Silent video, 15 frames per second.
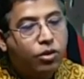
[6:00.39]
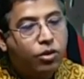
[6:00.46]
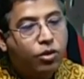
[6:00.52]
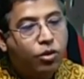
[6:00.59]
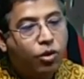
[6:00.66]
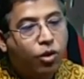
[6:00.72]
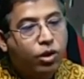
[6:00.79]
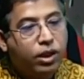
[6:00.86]

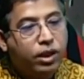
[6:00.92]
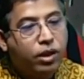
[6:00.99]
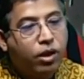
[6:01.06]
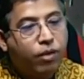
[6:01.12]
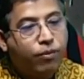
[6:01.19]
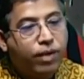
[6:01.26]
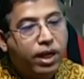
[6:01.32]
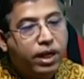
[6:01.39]
no need of
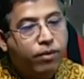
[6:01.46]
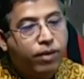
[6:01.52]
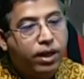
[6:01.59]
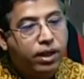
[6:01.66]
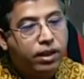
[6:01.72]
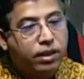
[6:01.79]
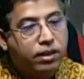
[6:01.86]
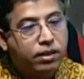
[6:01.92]

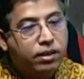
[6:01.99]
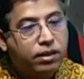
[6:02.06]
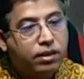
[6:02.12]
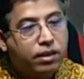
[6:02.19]
antibiotics.